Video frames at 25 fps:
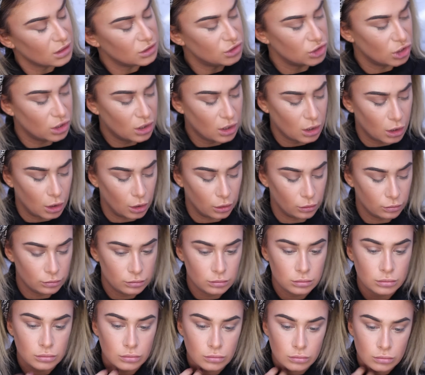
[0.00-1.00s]
I don't know, it
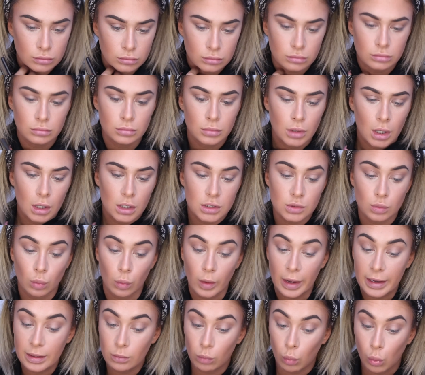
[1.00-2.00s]
looks
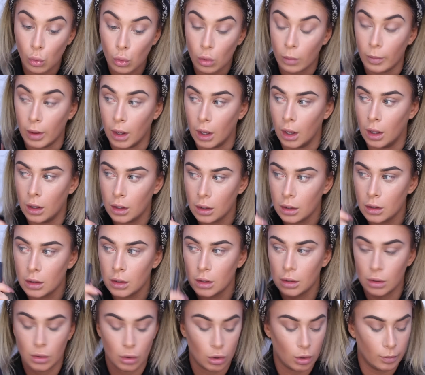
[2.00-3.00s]
way warmer
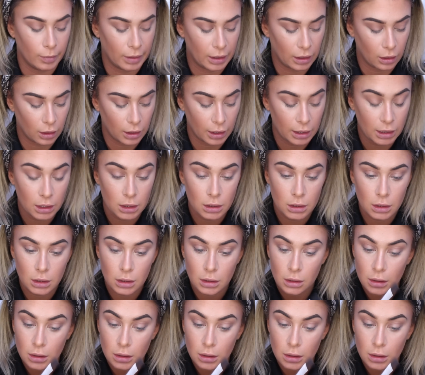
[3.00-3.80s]
on my eye.